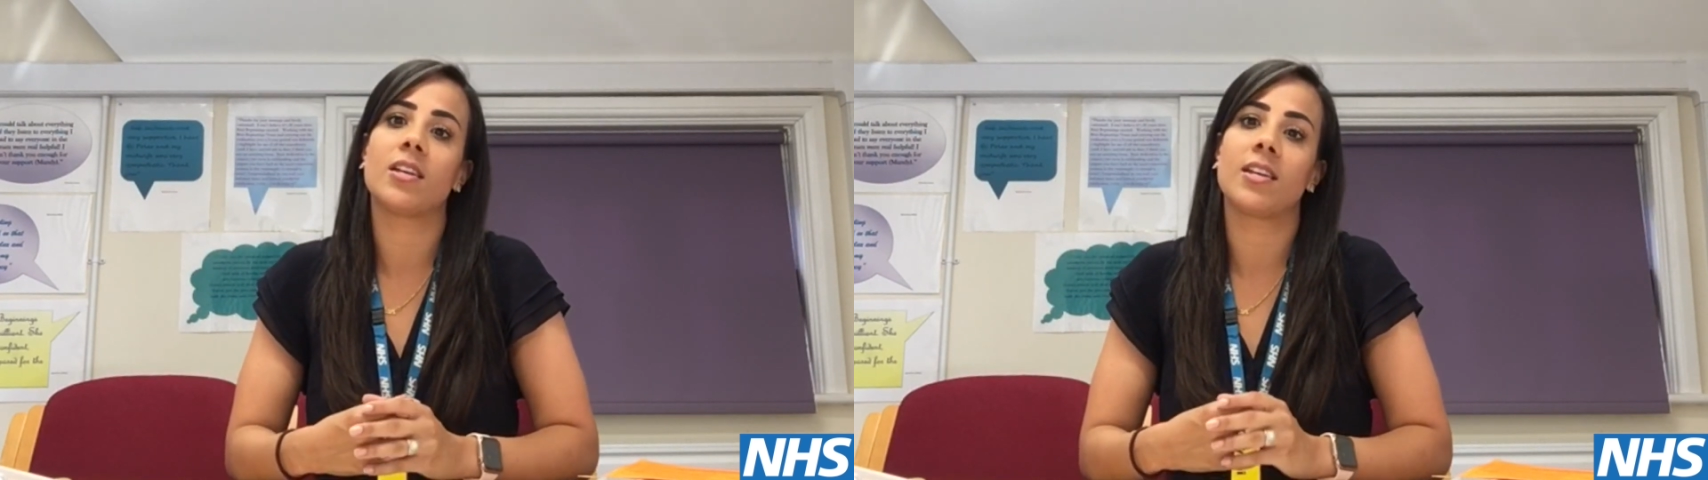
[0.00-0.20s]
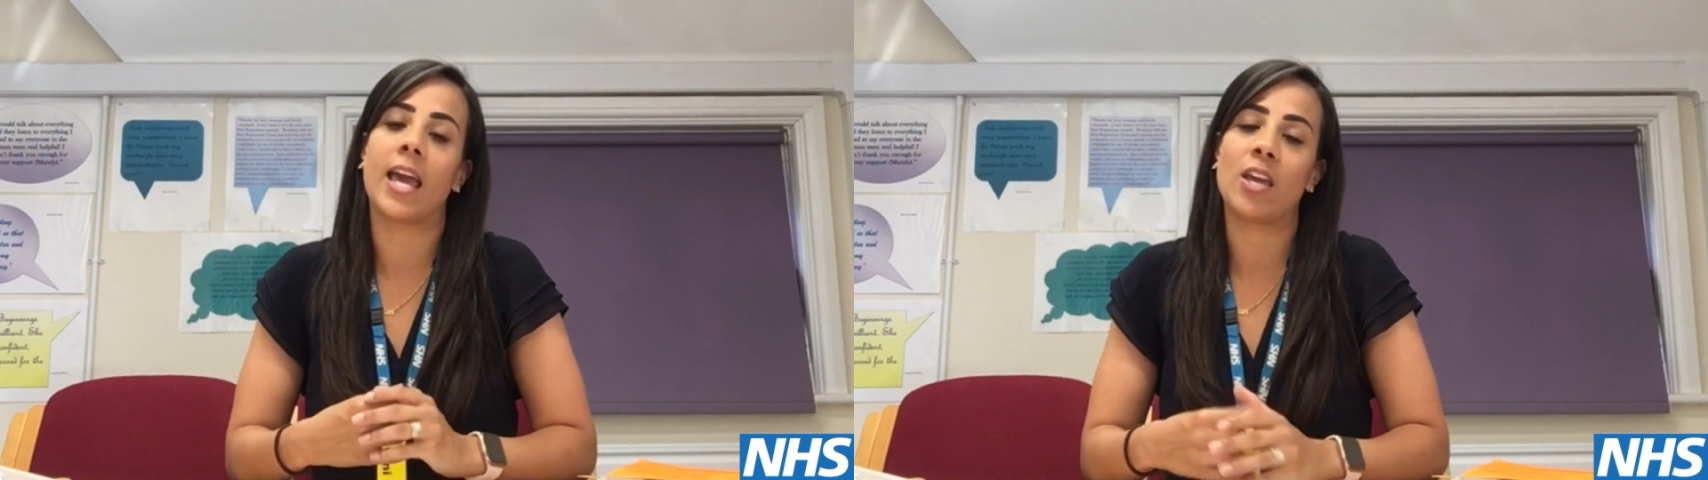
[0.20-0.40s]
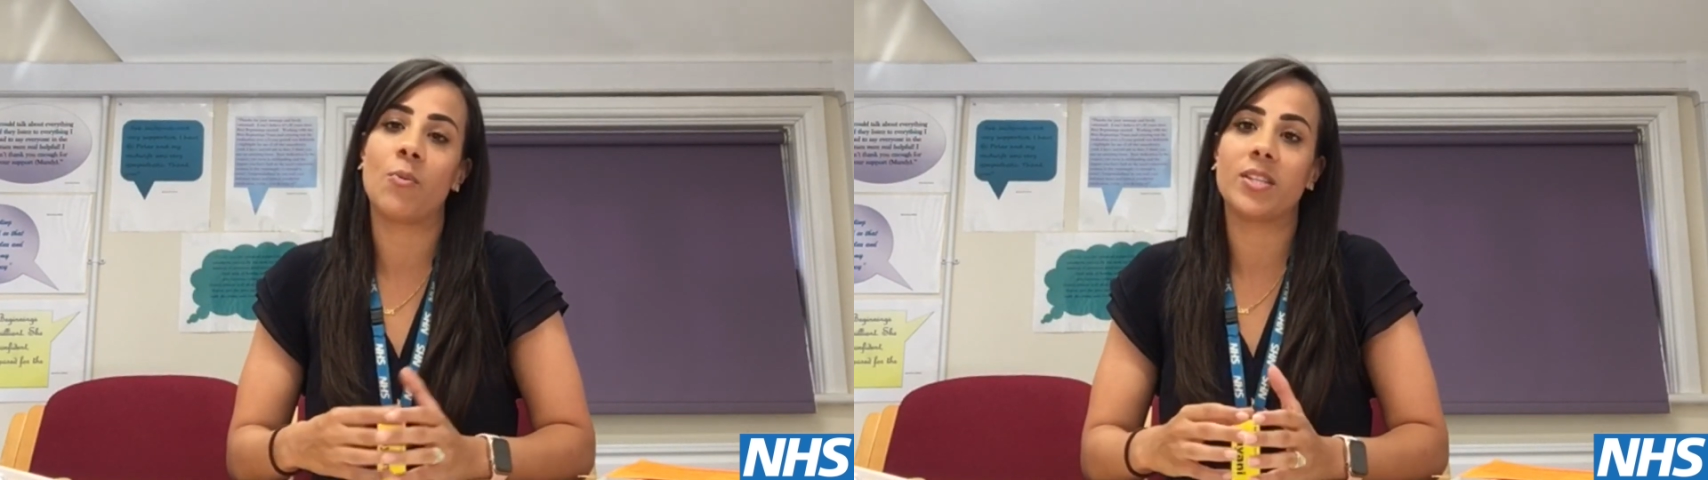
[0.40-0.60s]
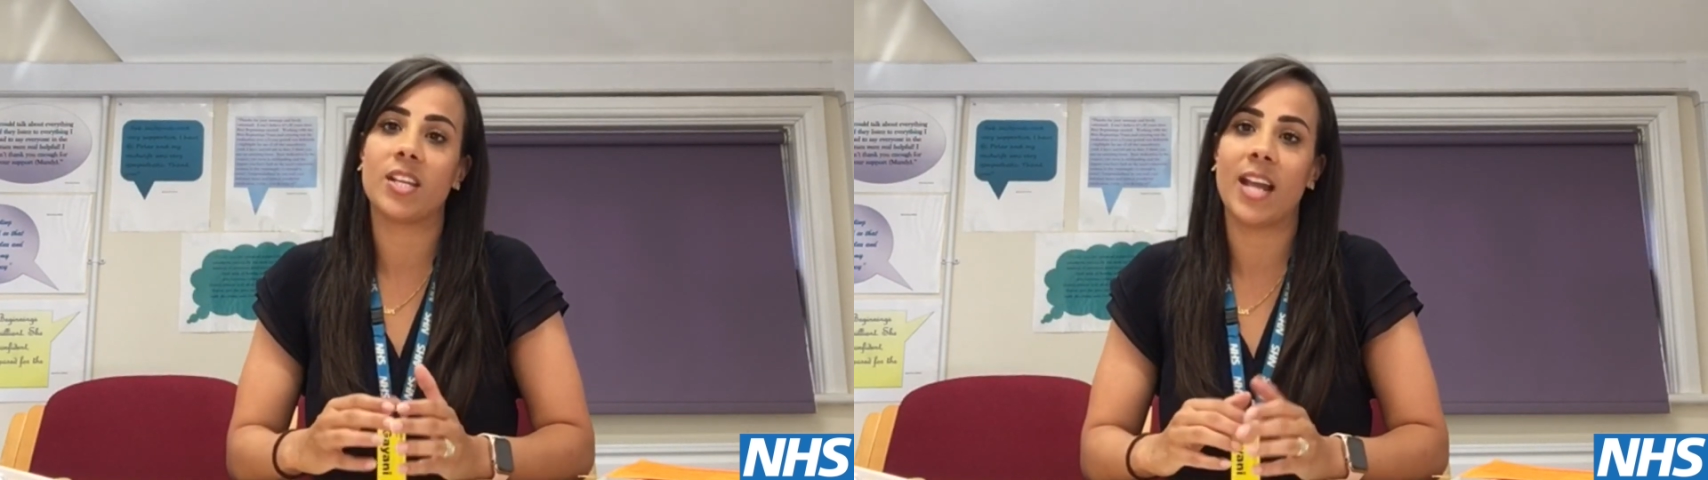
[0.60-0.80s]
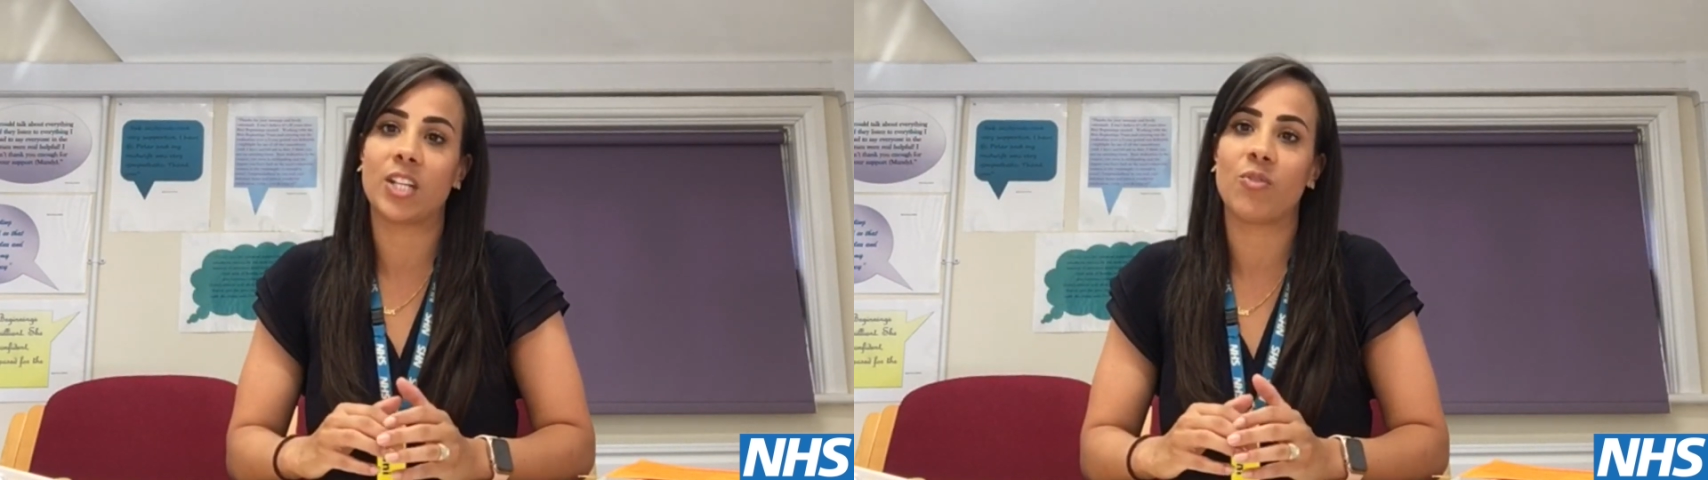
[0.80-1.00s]
get you into
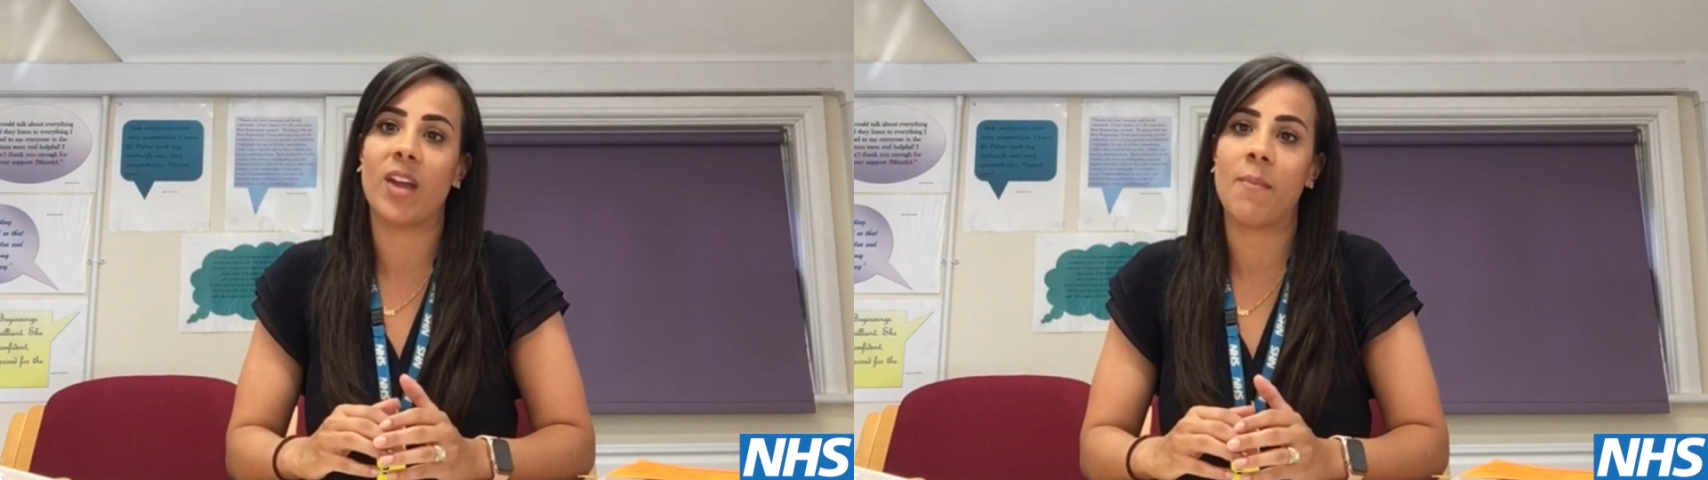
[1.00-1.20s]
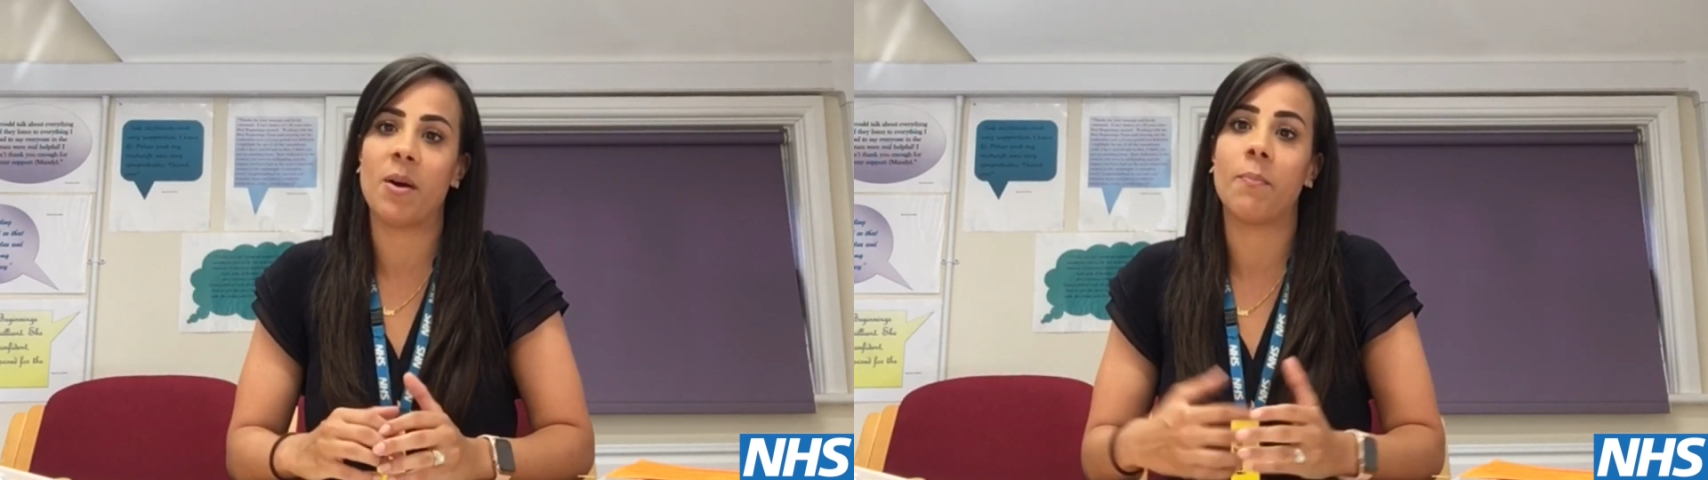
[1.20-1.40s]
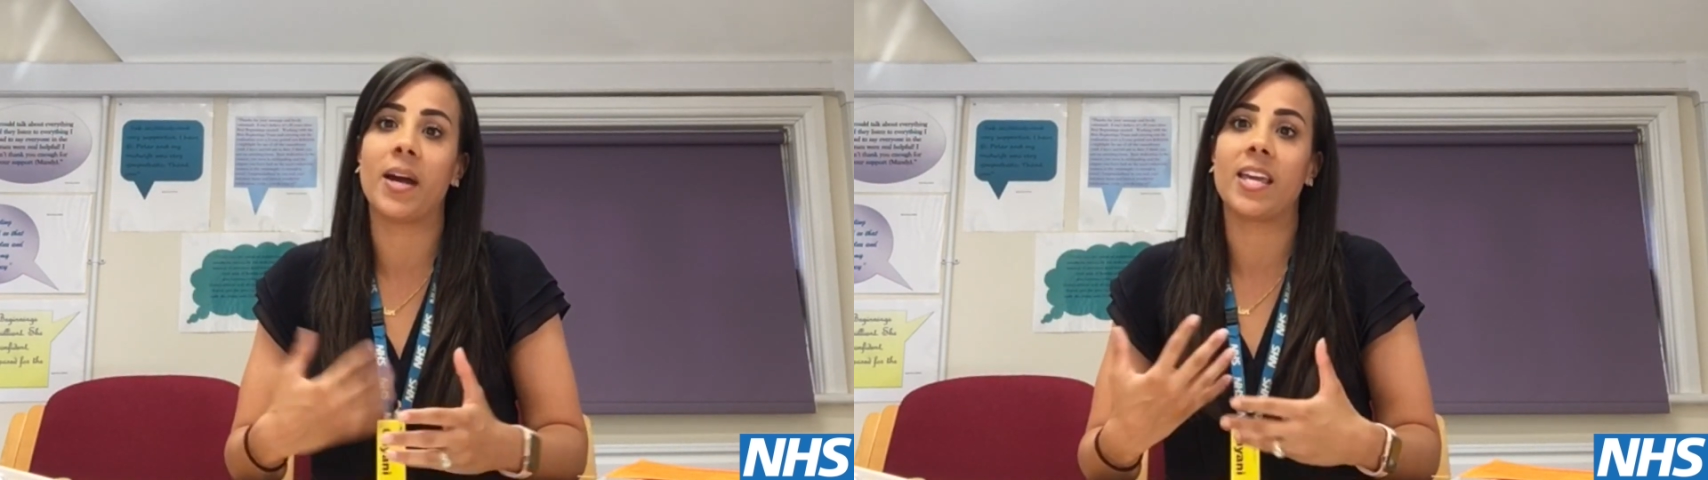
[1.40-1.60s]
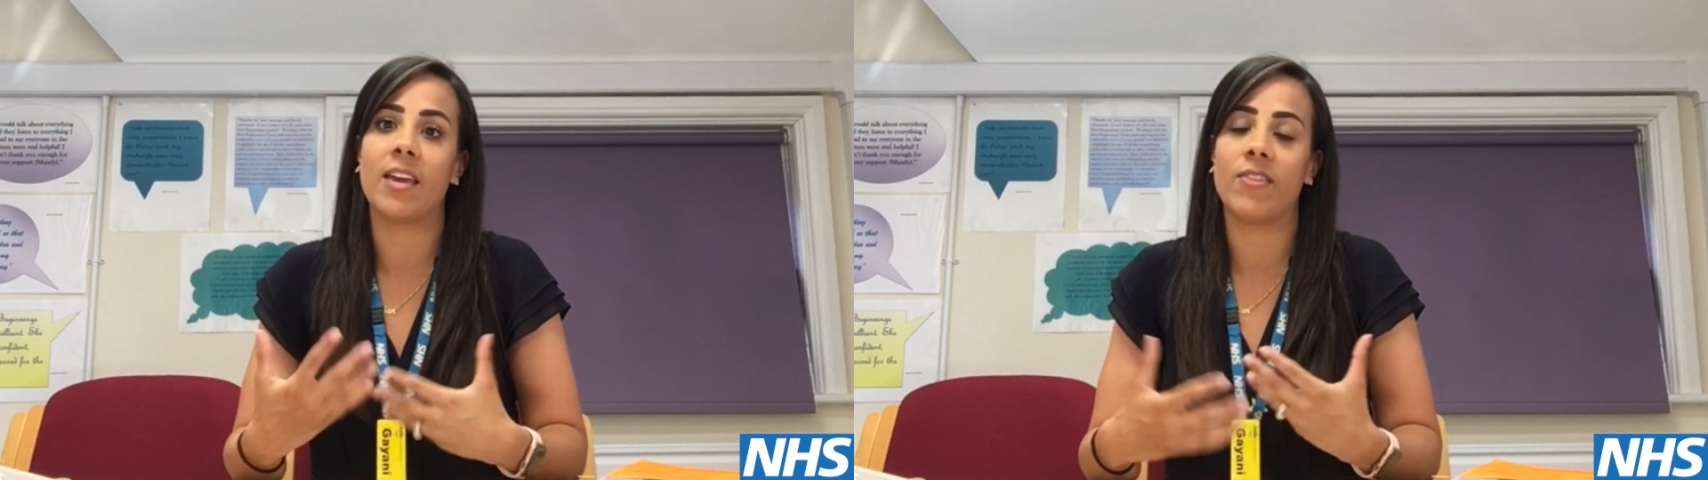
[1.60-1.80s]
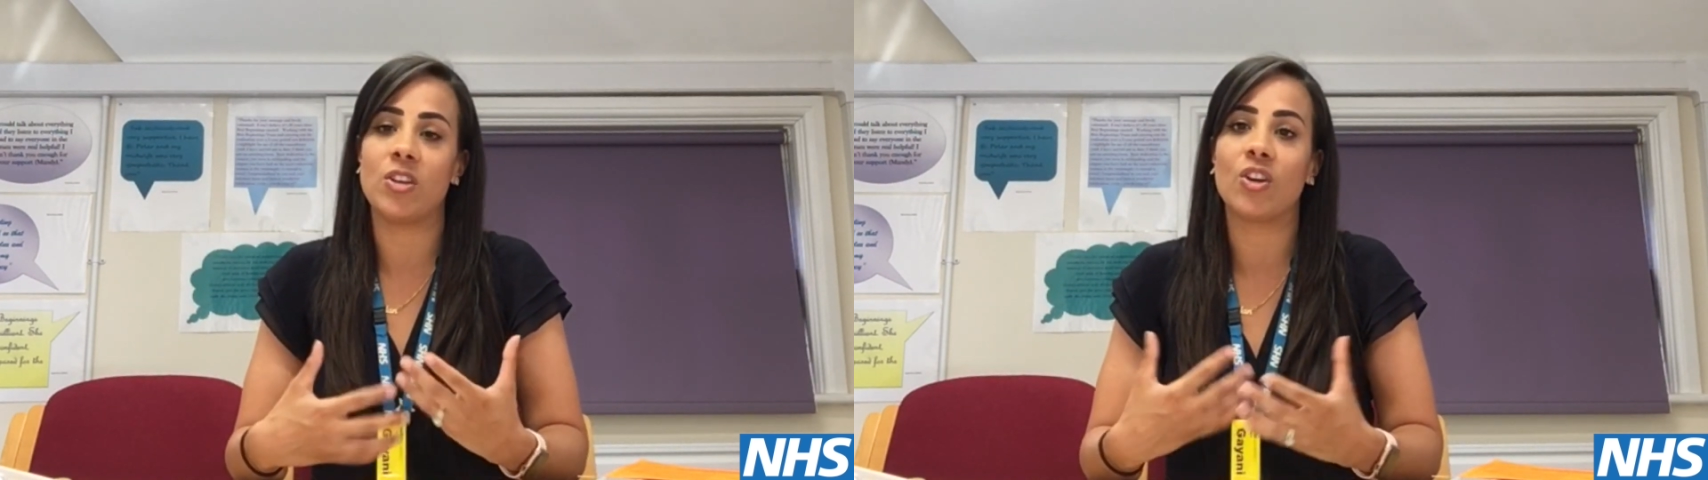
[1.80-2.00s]
natural labour by giving you